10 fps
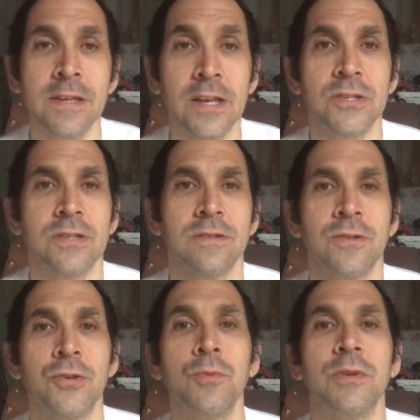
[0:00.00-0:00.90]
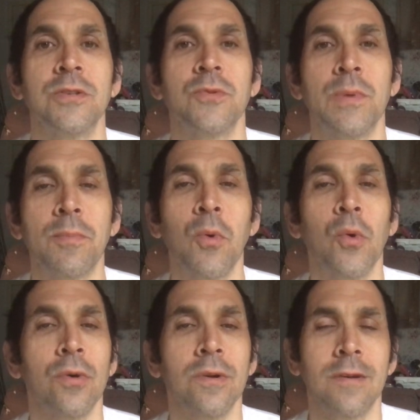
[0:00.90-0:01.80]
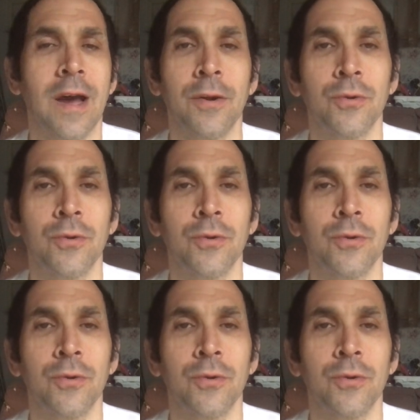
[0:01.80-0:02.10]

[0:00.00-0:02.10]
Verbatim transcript: Yes, humans, we mourn.